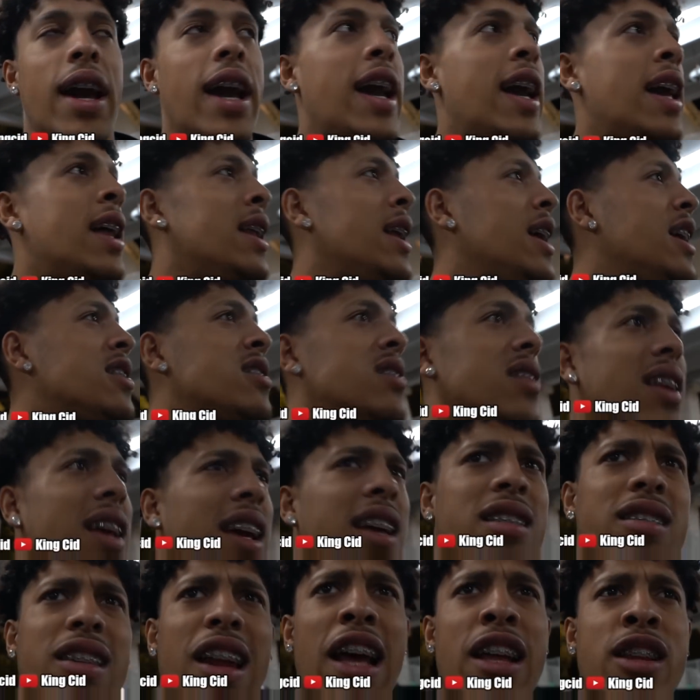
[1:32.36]
And
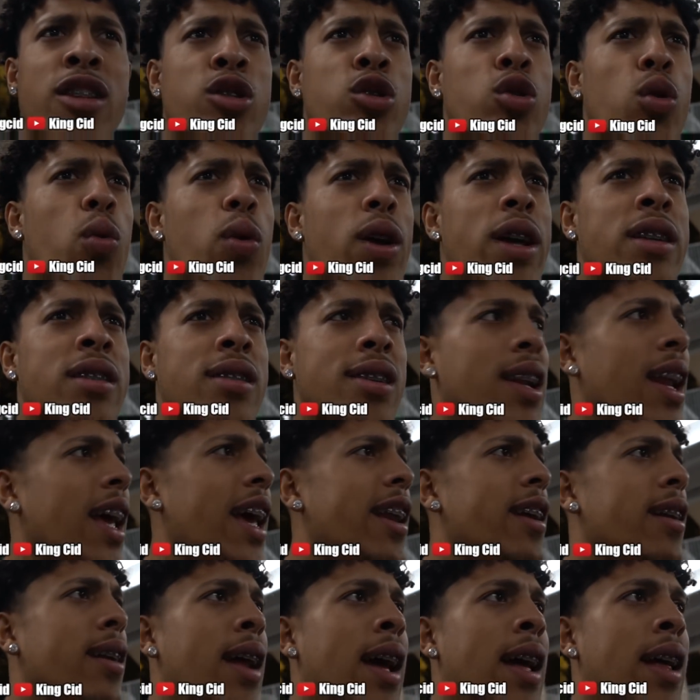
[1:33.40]
it's like 2 weeks
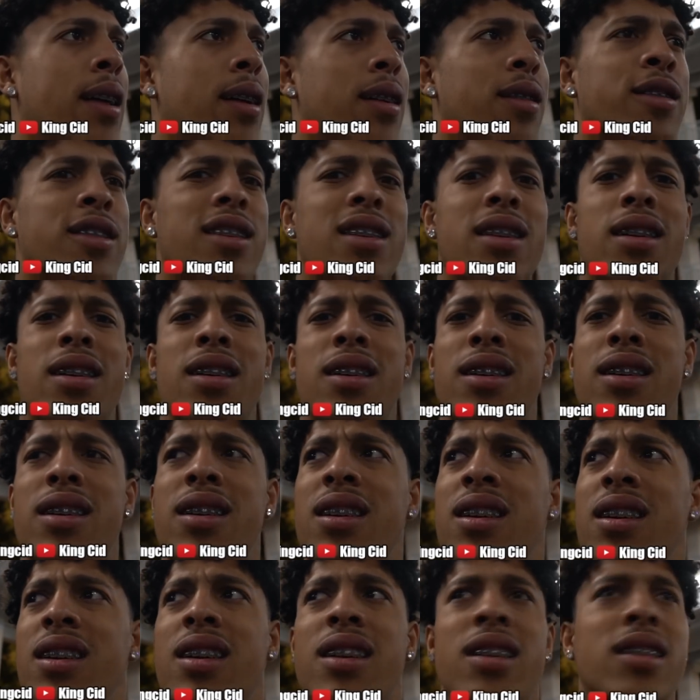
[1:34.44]
later that
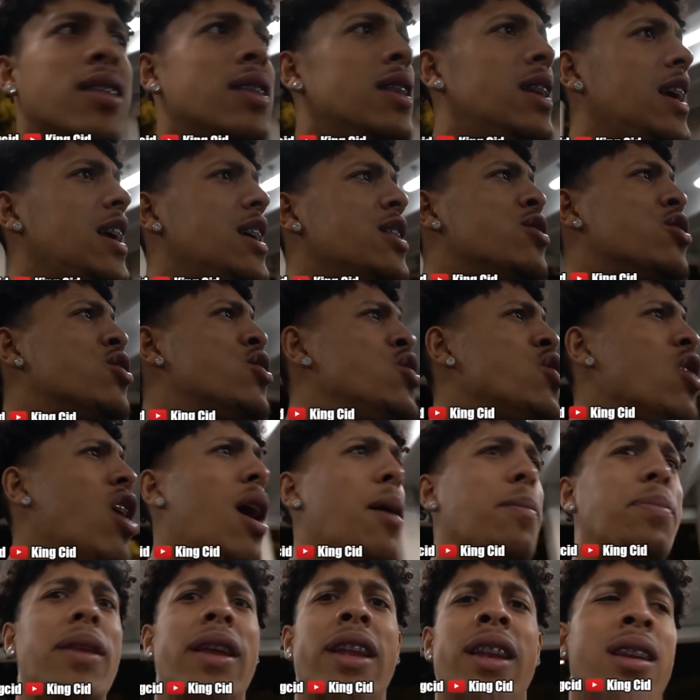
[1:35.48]
these
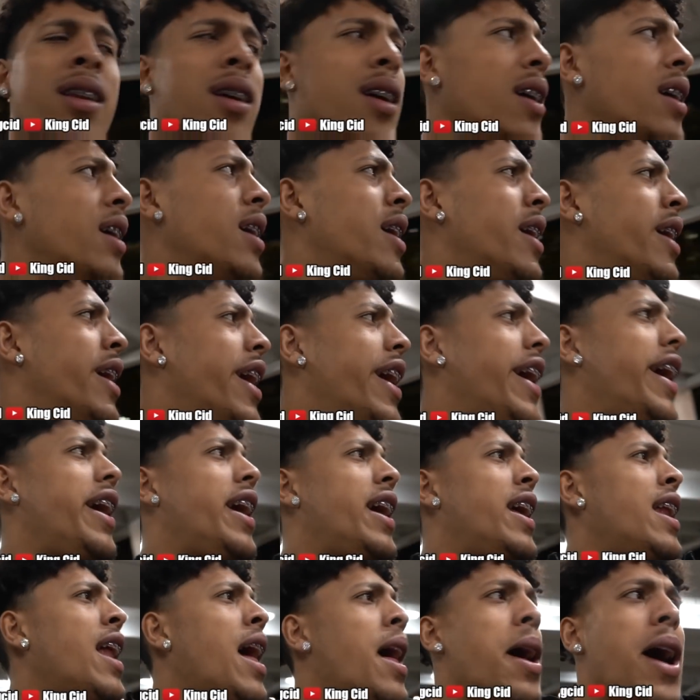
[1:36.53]
dropped, and
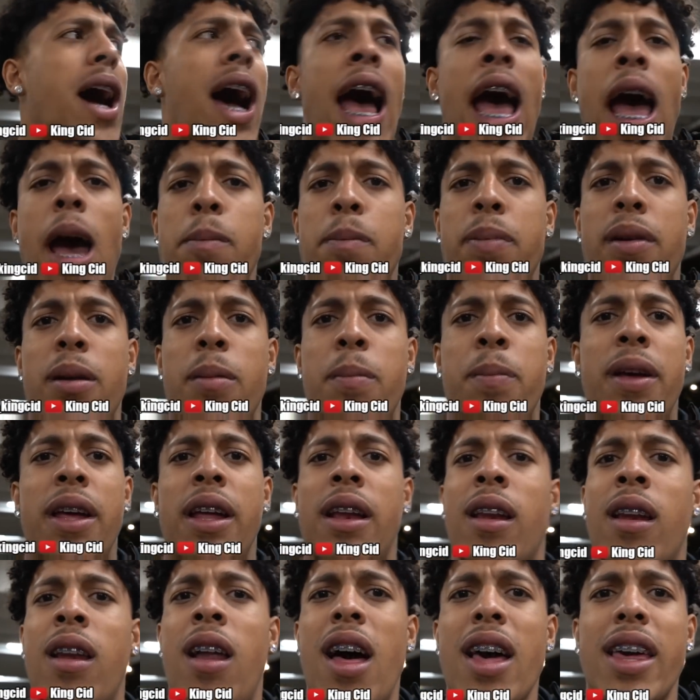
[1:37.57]
I happen to
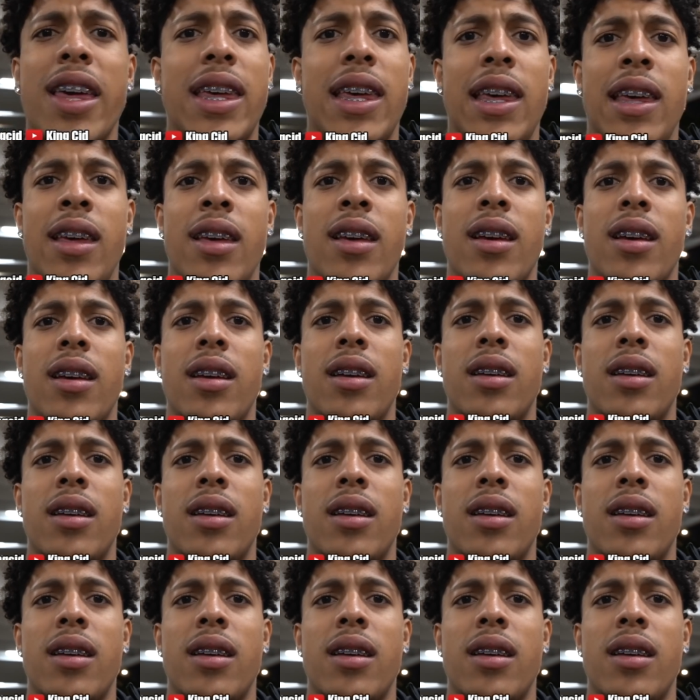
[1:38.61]
be lucky.